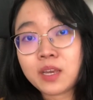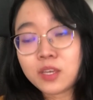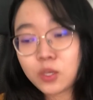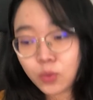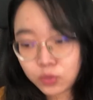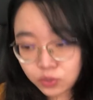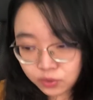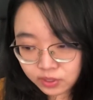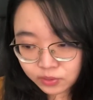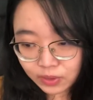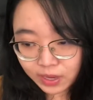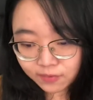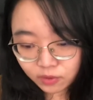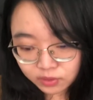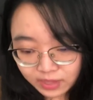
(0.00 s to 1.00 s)
you also need to
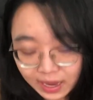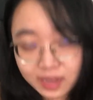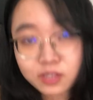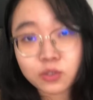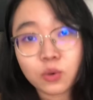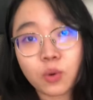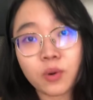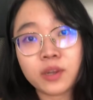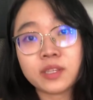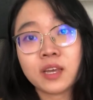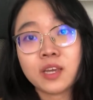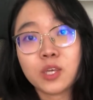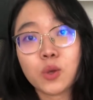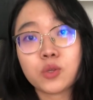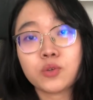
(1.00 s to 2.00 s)
have your test scores,
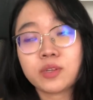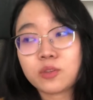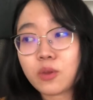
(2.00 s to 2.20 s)
you also need